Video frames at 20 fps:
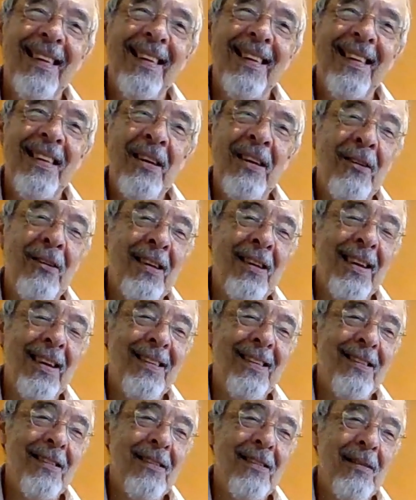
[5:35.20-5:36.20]
There it
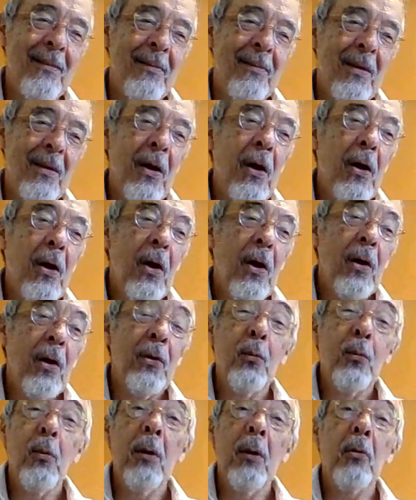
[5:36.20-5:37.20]
is.
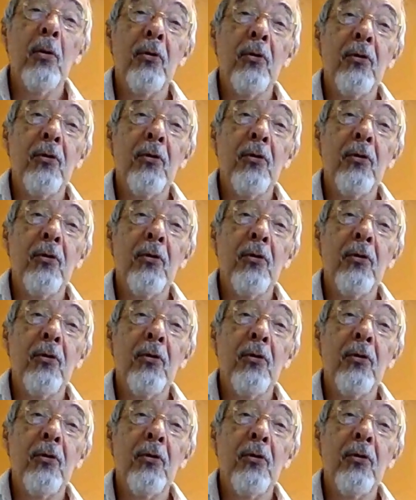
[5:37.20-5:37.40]
One more